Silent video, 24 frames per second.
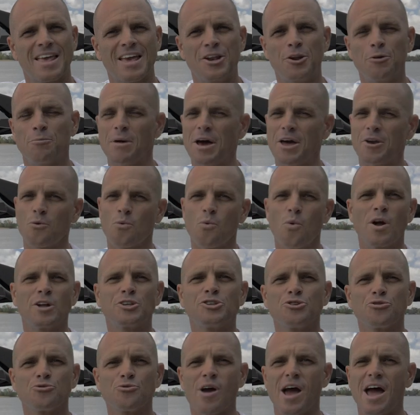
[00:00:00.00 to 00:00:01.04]
No matter
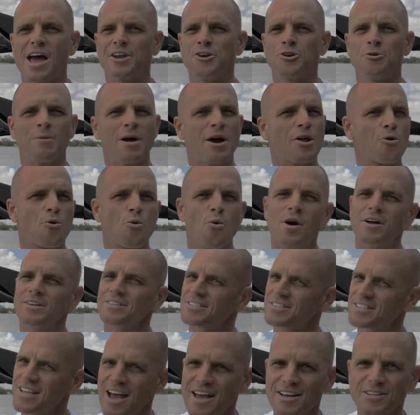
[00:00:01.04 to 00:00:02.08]
what you ride, no matter
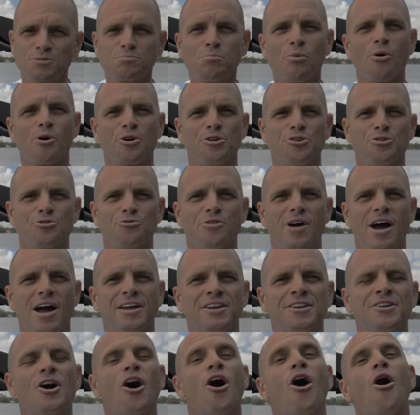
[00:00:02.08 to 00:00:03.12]
what size board you're
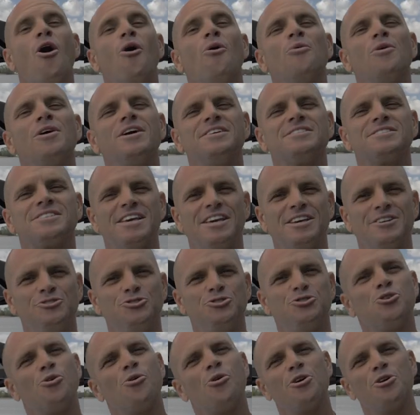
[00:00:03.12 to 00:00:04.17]
riding, always
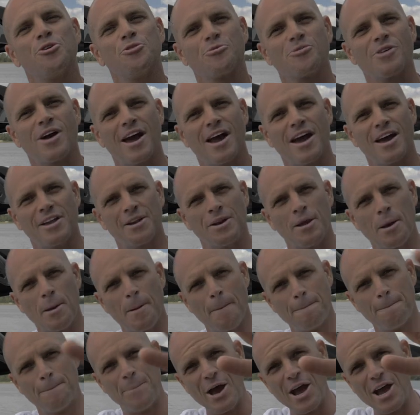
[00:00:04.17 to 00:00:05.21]
enjoy your ride.
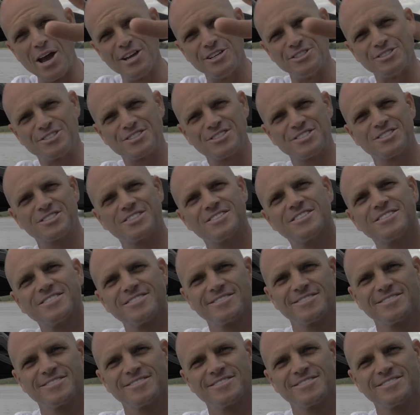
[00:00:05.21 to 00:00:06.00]
Peace!